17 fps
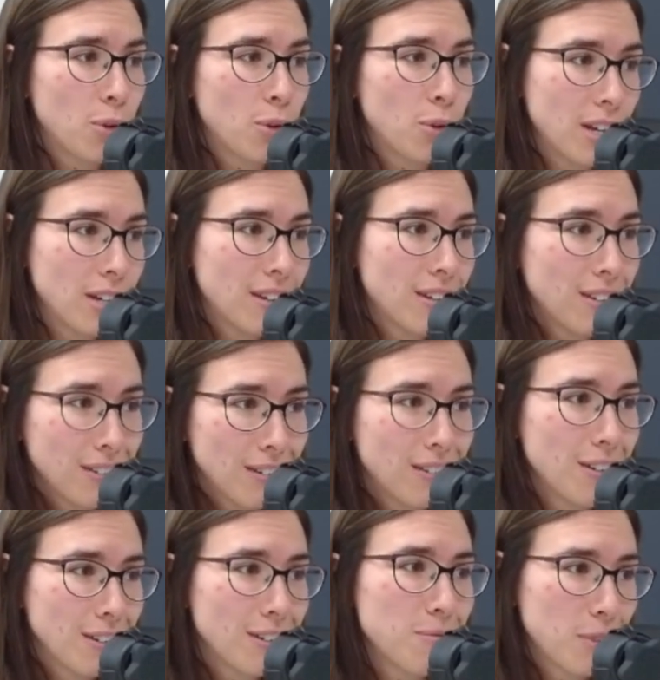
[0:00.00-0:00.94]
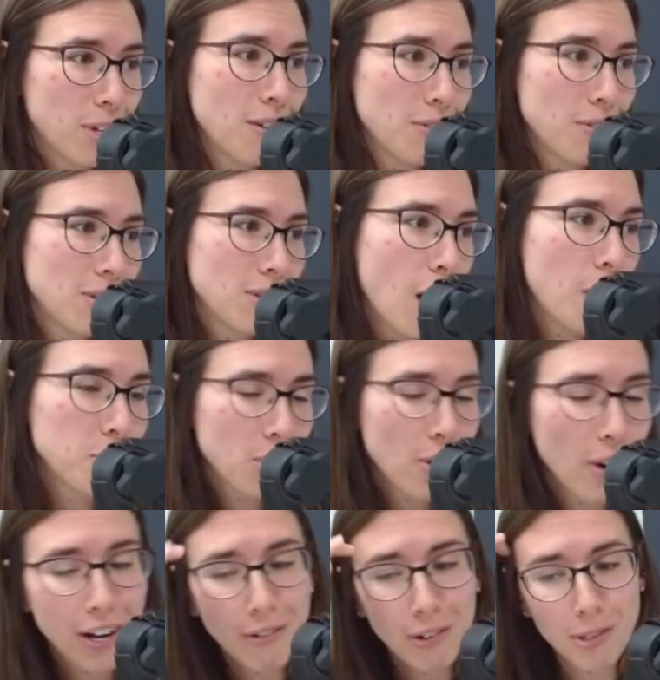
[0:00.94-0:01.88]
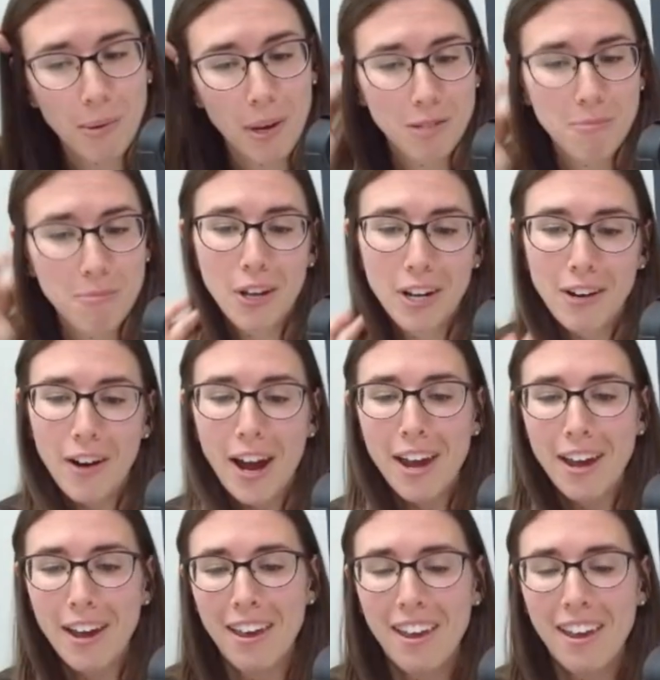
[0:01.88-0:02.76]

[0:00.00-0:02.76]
great responsibility, right?